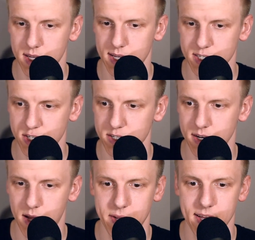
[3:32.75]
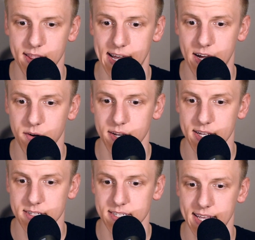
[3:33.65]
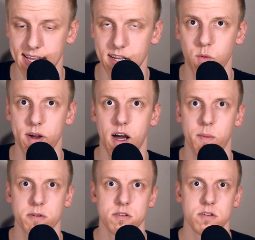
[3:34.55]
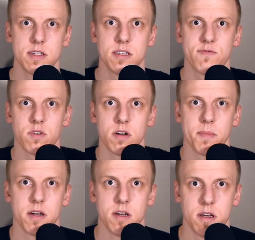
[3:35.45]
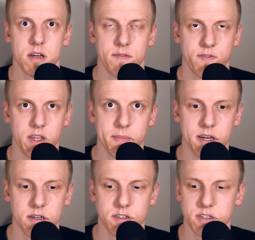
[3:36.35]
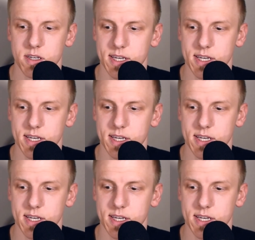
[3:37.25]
It should not be allowed. It's taking away opportunities from females.